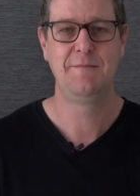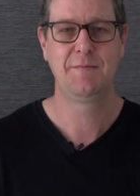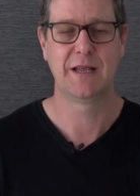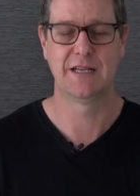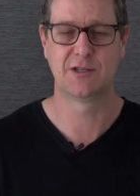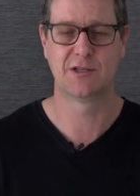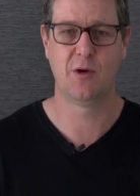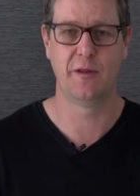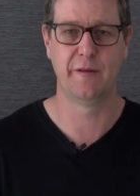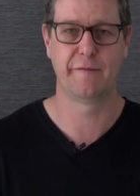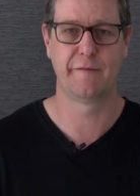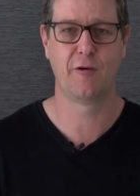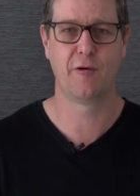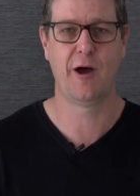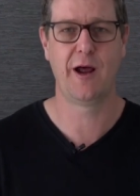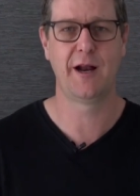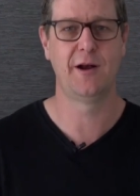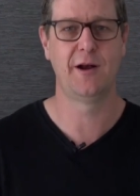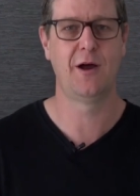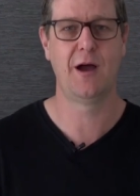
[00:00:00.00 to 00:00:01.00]
And so on the
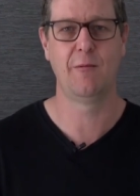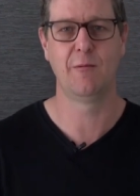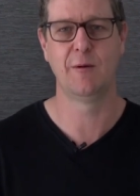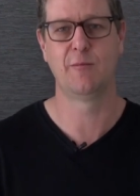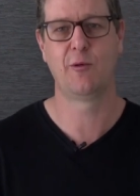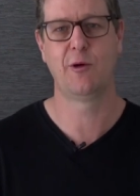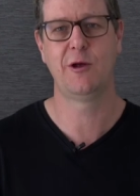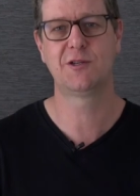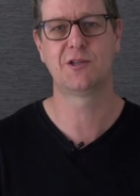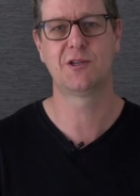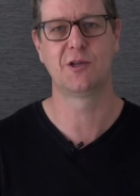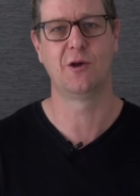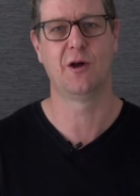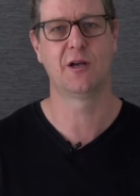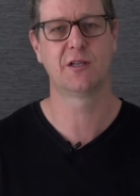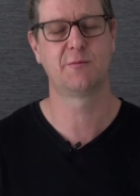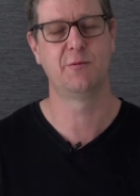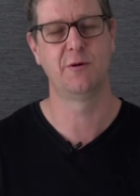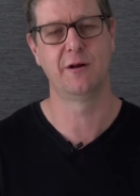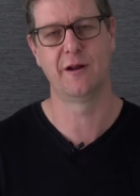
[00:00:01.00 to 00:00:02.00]
Friday night, we preached the
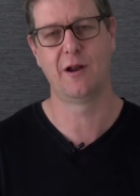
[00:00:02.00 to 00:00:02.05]
gospel,